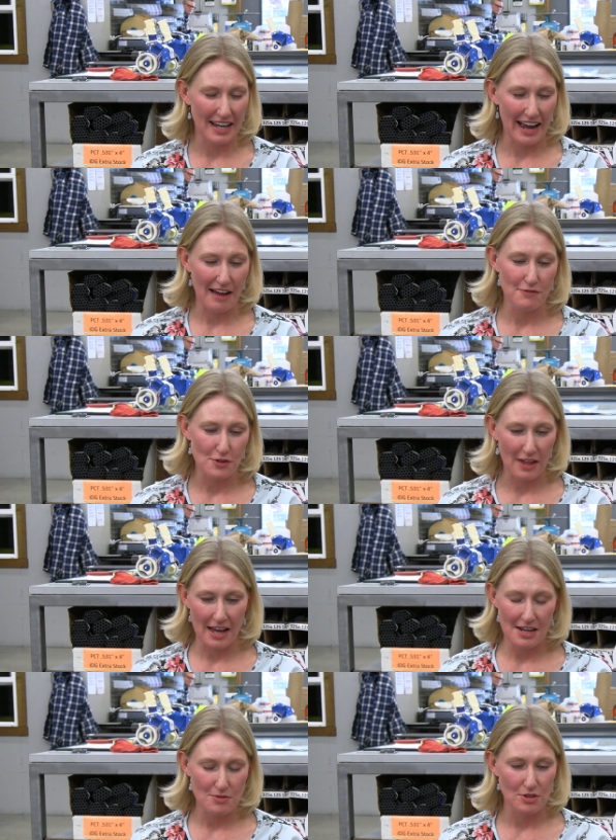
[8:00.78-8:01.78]
after
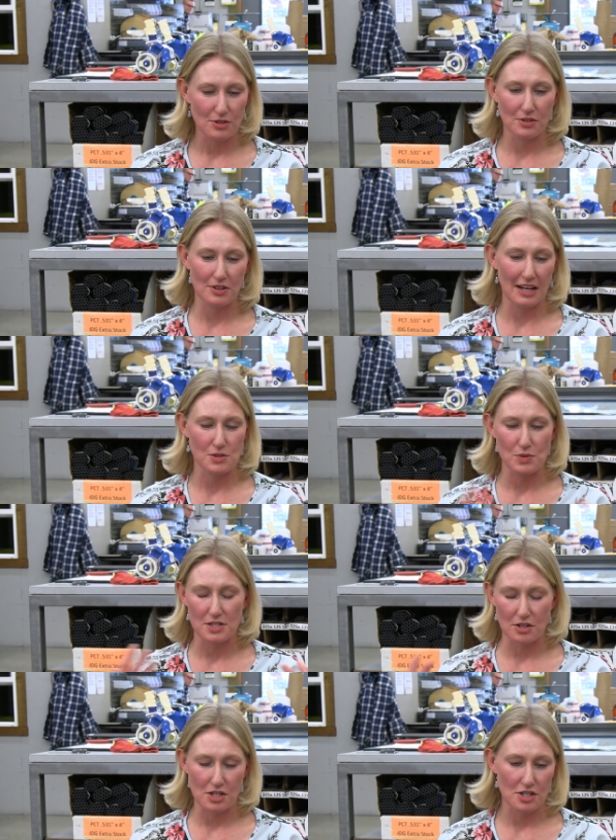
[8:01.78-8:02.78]
that, as we
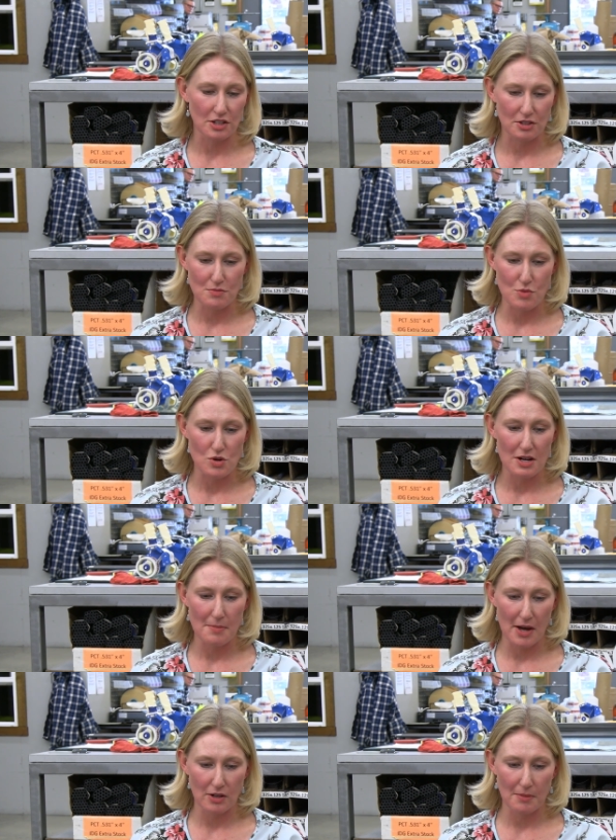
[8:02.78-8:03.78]
started to learn more
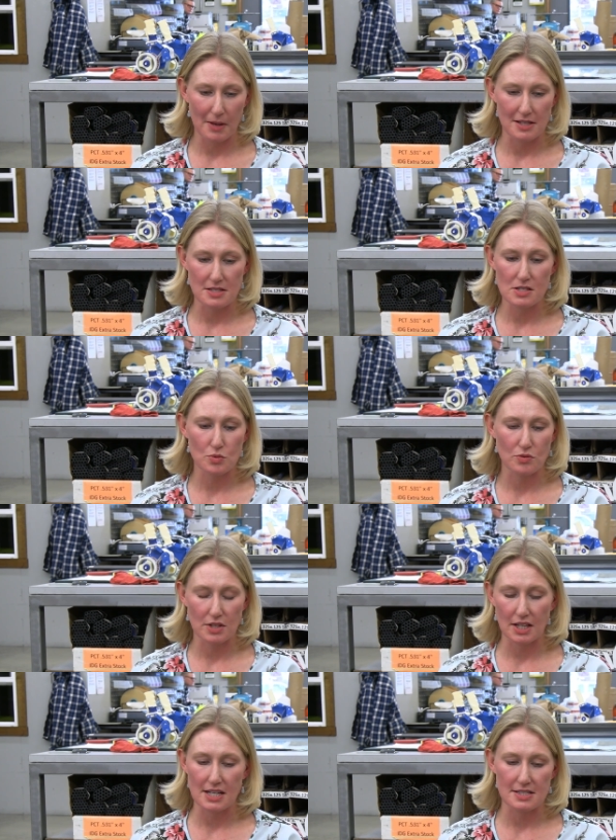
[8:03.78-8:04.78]
about composites, we
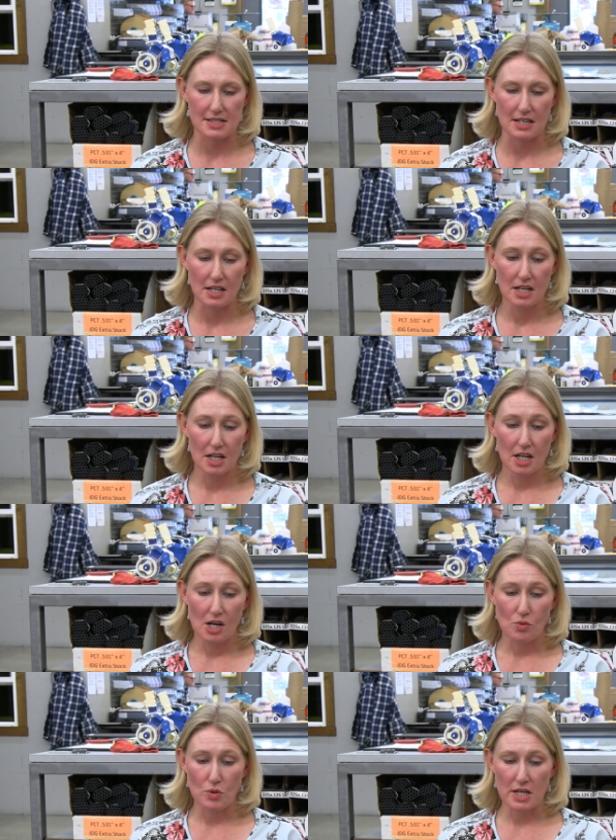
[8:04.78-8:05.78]
realized that
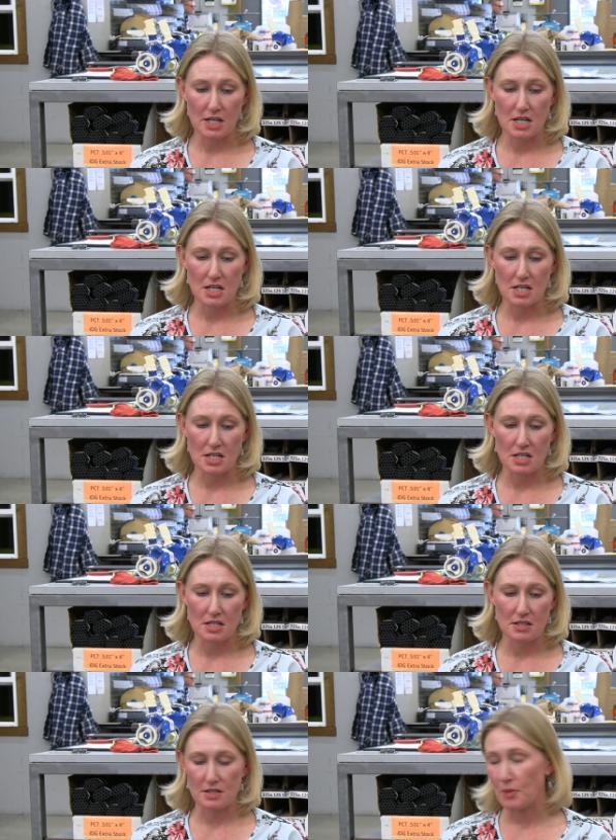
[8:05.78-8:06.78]
we
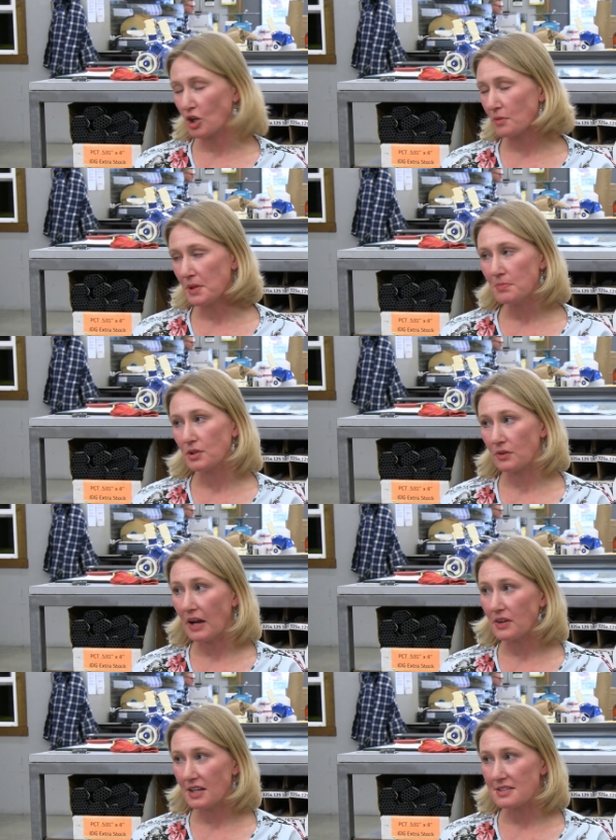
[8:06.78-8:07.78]
needed smarter people
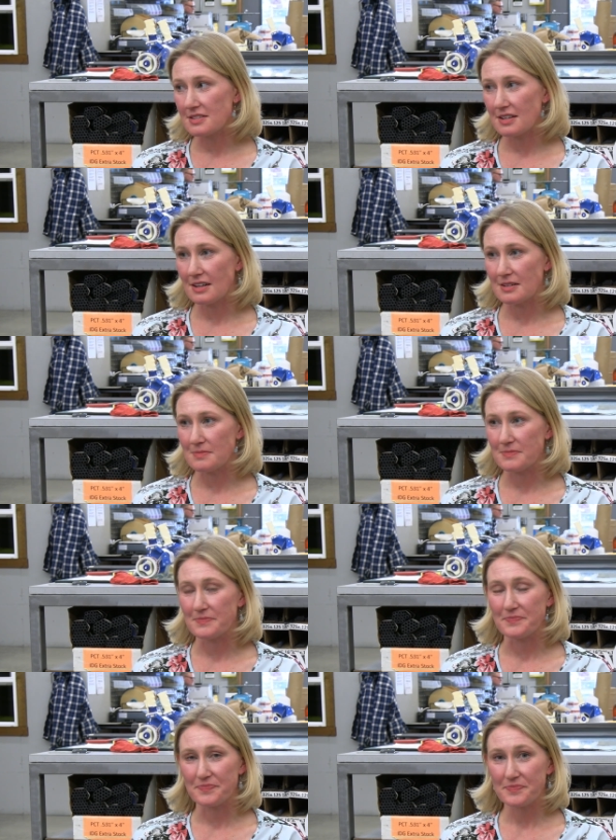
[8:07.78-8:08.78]
around us.
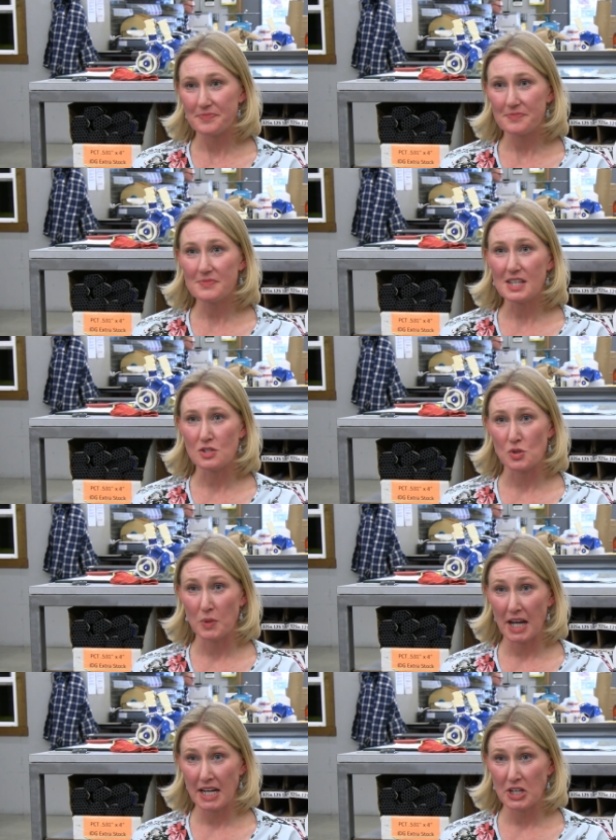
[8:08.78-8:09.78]
So we
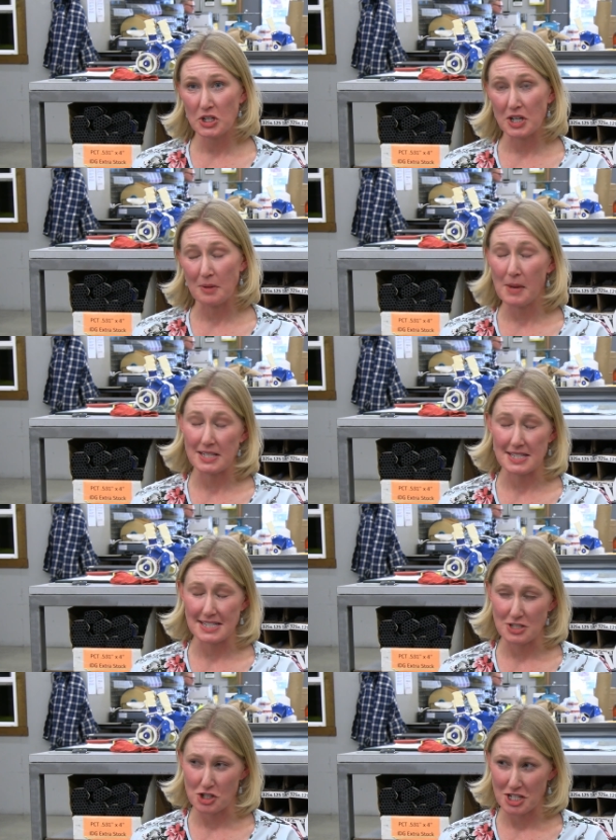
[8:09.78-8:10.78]
hired a composites
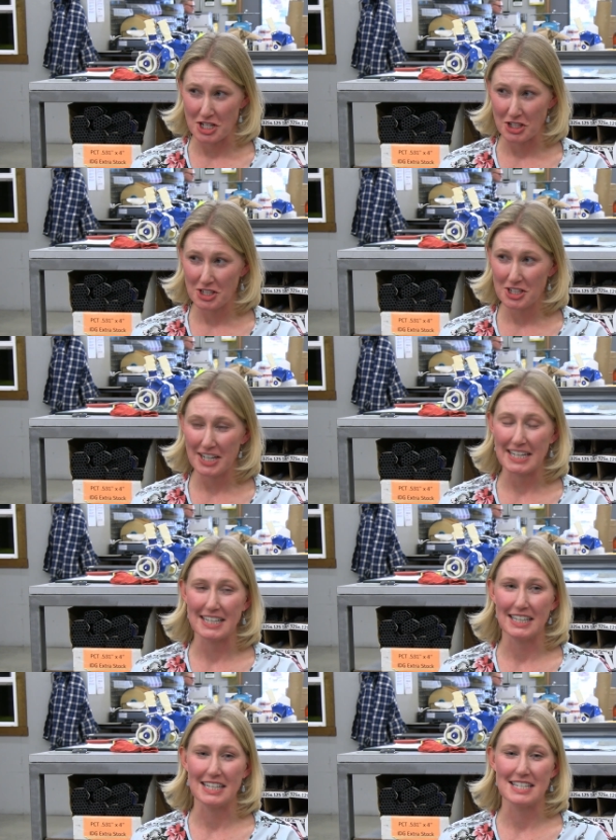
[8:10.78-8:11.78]
engineer,
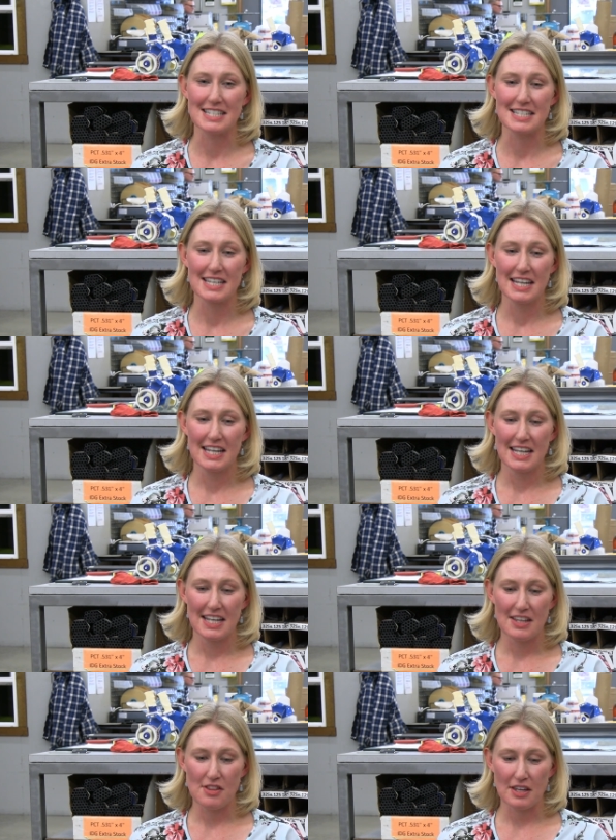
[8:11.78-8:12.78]
and
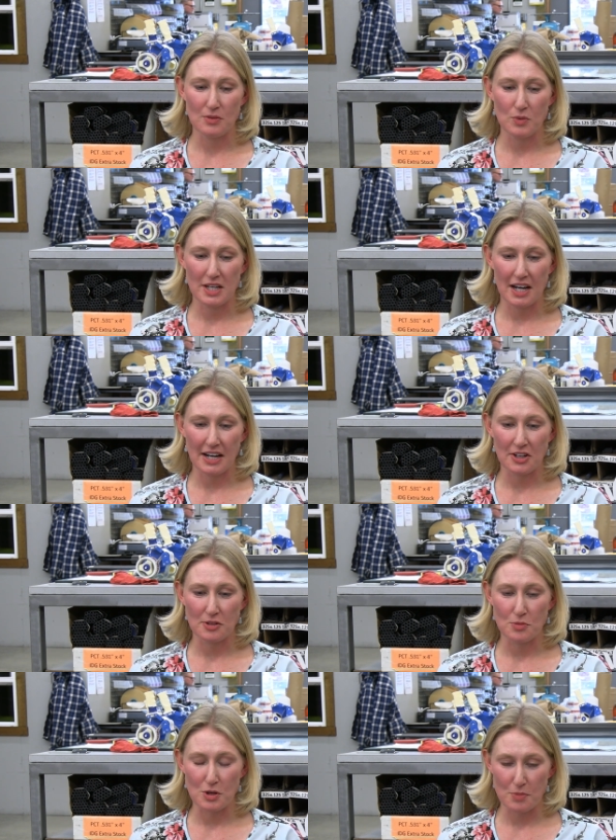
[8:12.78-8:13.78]
then we hired
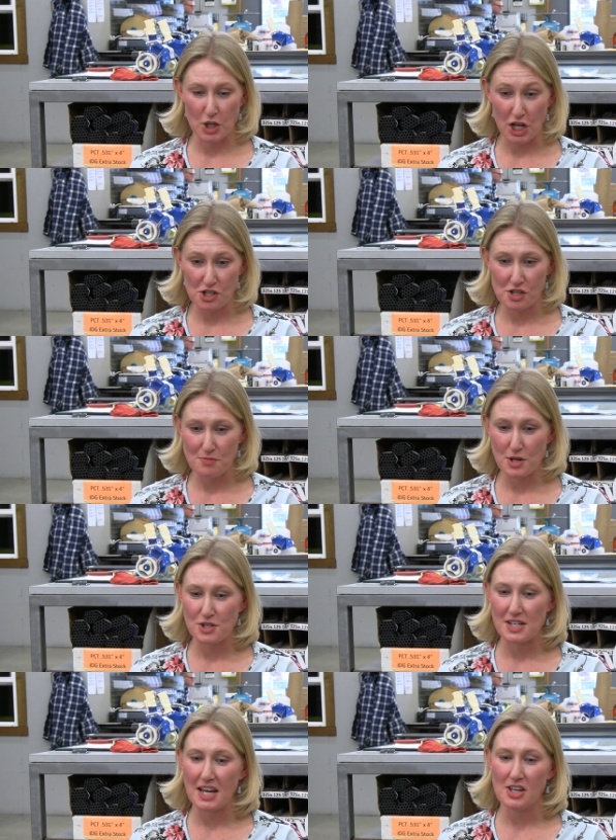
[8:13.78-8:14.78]
more production
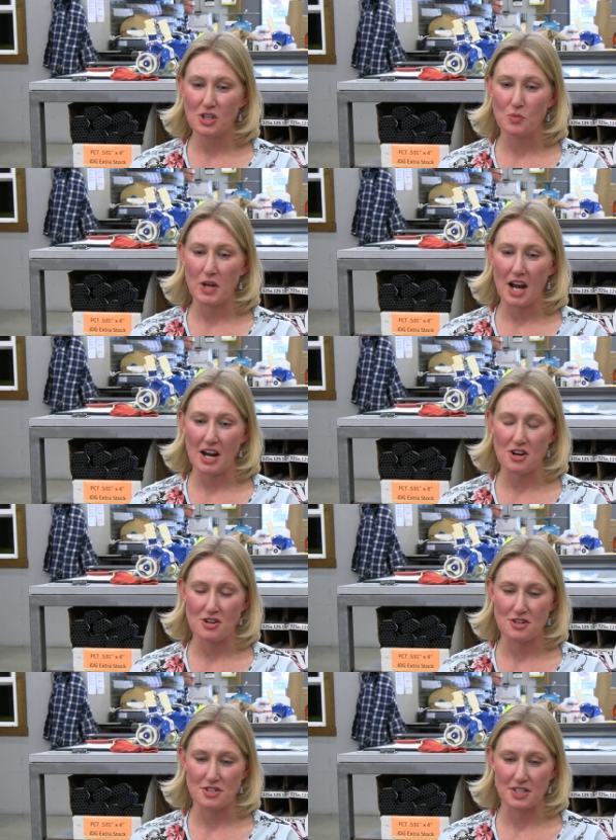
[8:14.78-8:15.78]
personnel, and we
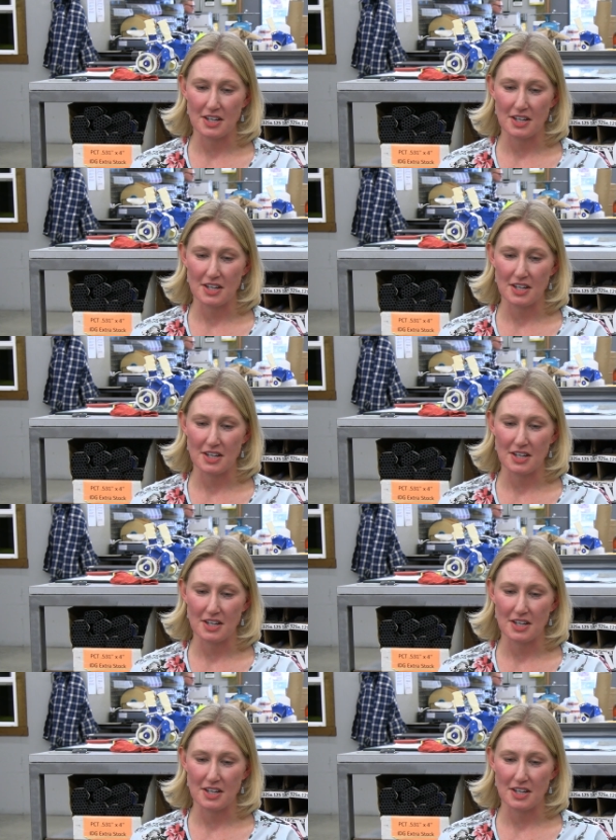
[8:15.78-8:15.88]
hired,